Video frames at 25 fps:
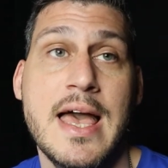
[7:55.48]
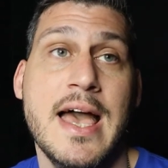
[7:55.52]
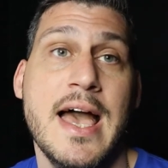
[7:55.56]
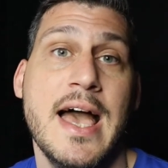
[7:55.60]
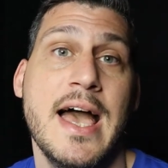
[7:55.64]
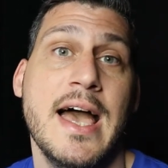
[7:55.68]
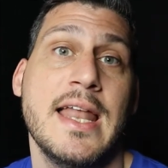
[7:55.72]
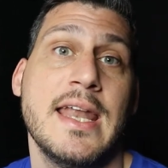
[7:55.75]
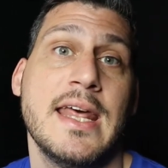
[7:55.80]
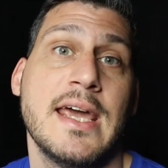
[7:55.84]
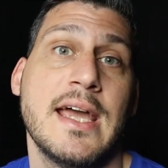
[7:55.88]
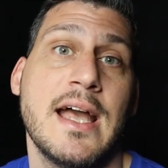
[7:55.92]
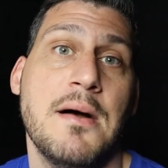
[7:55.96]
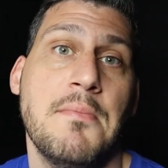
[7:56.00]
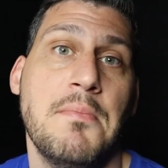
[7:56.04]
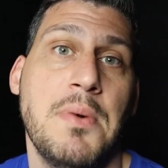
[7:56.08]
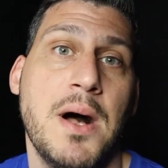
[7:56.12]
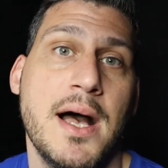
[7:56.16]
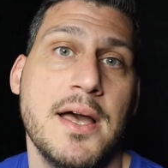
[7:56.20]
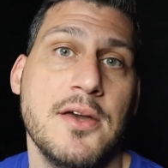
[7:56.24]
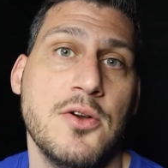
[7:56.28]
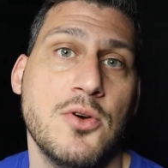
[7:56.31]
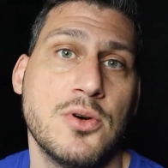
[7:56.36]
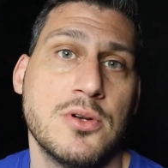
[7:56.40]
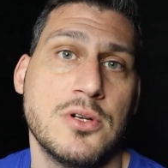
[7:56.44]
And I got
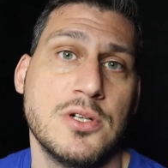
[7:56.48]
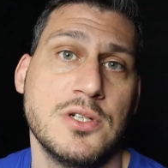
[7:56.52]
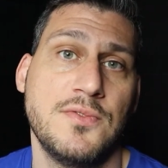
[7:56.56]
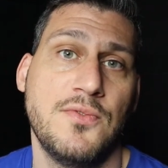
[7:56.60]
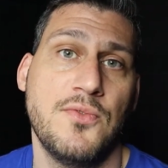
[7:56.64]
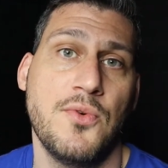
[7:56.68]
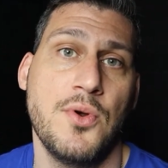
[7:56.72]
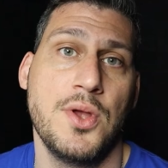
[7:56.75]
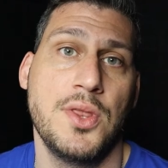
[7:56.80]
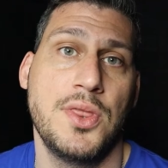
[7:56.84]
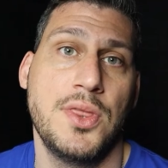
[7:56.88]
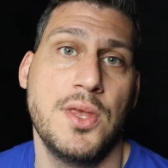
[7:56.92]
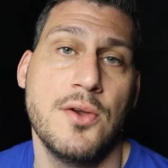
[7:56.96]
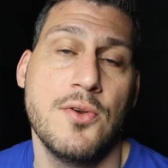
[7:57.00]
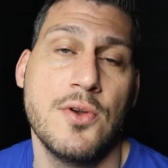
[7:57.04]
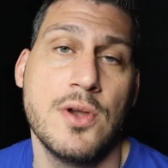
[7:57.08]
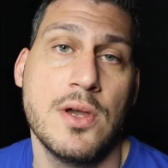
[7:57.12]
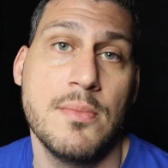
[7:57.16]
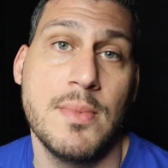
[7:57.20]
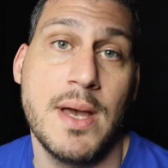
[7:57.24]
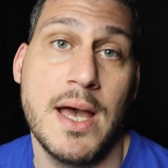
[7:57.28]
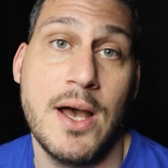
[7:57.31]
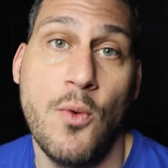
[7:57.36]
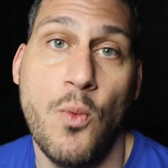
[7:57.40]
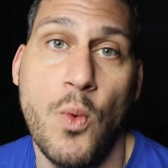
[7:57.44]
buy orders for
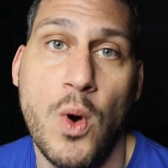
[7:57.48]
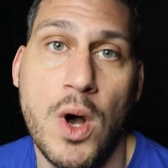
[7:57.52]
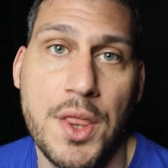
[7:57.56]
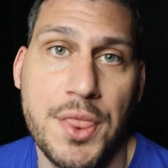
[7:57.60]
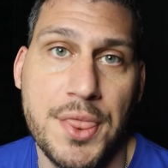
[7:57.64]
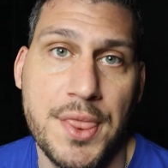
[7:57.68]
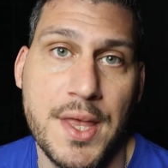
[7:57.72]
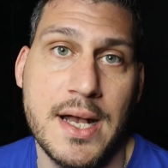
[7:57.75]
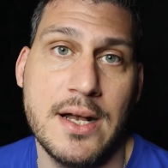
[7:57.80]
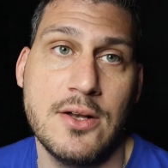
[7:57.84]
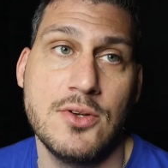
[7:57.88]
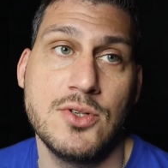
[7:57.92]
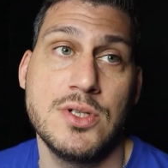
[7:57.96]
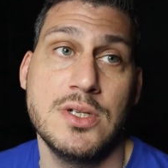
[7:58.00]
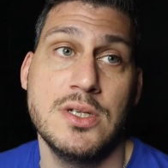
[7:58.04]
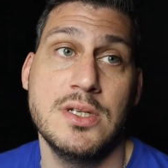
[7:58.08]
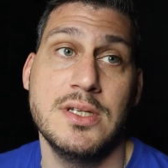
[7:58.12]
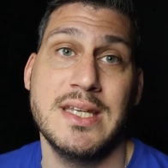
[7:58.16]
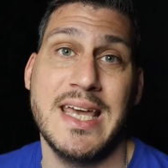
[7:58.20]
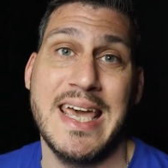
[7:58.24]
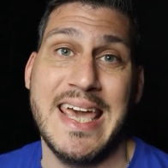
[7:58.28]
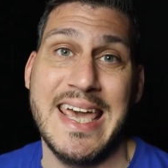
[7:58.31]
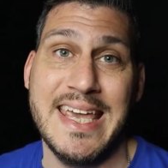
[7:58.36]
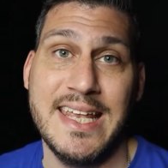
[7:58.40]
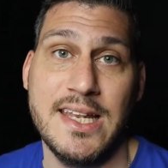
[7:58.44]
Ethereum at
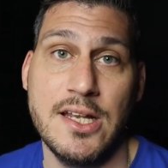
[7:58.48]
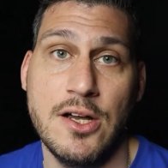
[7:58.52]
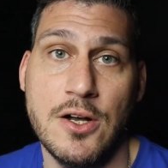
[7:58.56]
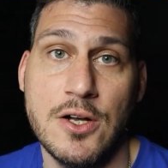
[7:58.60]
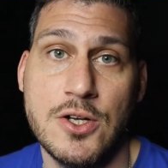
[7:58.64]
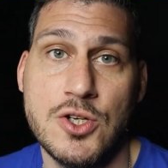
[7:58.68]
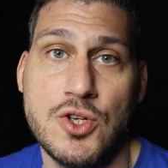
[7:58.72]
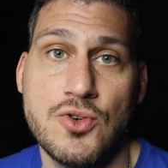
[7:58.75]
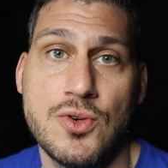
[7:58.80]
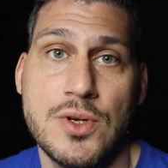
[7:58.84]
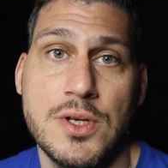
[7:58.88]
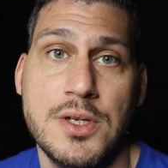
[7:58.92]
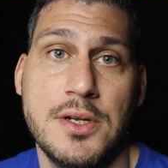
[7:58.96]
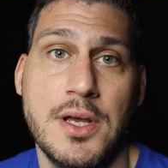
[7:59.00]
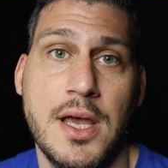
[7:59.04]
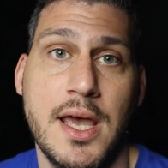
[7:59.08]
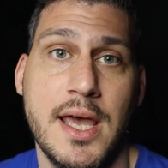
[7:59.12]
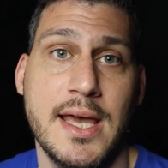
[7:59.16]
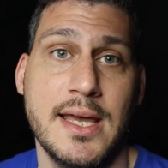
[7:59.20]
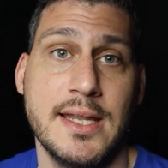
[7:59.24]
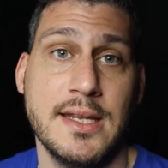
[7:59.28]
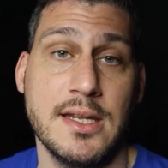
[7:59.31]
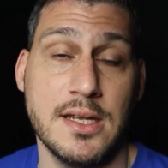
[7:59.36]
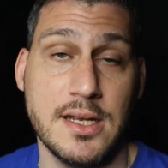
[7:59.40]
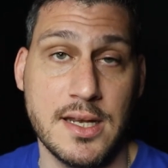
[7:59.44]
1,800
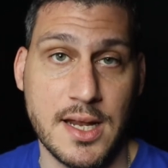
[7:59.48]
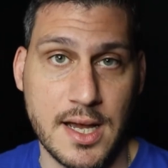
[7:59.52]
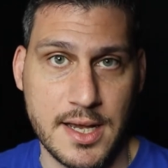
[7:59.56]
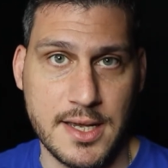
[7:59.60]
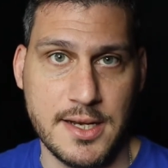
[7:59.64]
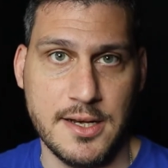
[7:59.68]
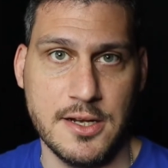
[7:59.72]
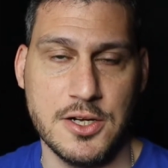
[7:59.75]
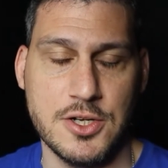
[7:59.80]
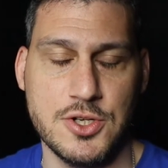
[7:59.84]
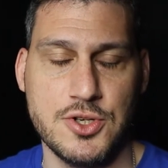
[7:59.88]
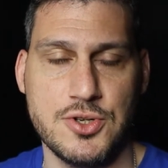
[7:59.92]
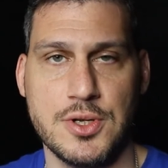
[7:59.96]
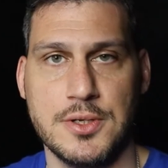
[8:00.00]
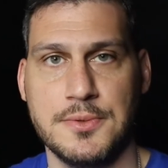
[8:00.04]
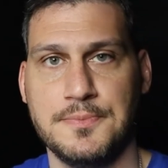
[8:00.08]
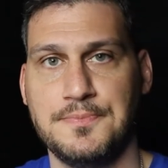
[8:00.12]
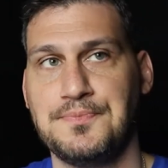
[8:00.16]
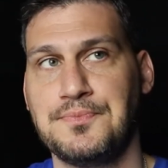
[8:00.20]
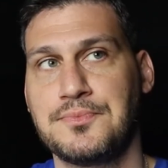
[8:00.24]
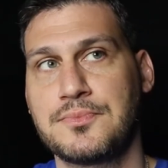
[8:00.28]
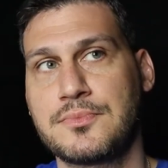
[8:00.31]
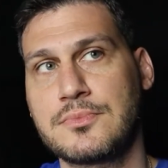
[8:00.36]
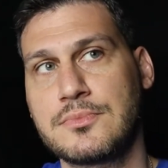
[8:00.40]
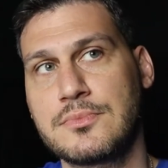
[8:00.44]
and 900.
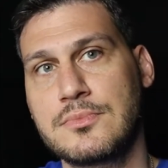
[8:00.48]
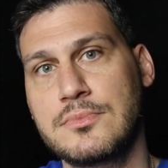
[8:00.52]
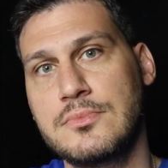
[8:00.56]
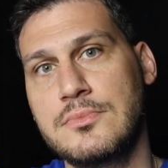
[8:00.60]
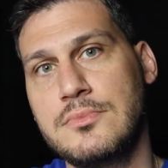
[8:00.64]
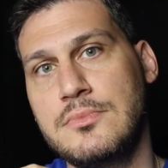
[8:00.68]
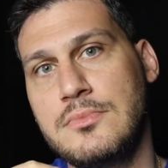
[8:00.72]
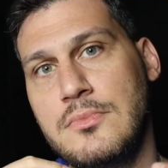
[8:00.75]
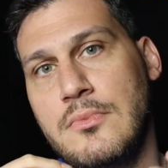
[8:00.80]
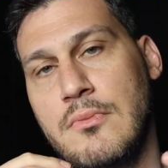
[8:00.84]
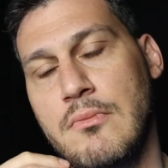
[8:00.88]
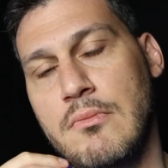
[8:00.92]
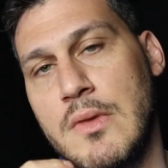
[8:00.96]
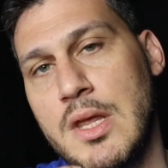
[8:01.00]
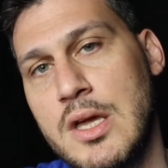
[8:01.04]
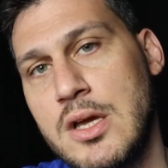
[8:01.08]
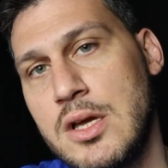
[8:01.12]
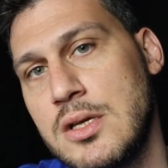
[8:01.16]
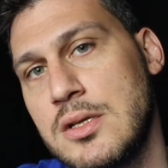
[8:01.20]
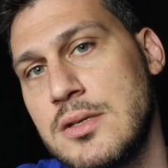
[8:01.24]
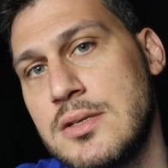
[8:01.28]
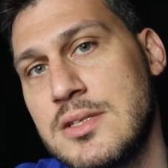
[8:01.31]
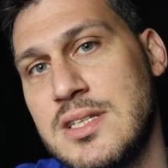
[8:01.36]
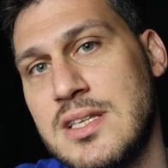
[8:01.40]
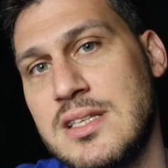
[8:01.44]

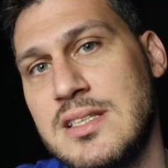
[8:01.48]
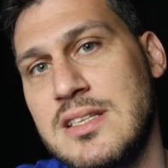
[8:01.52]
It's a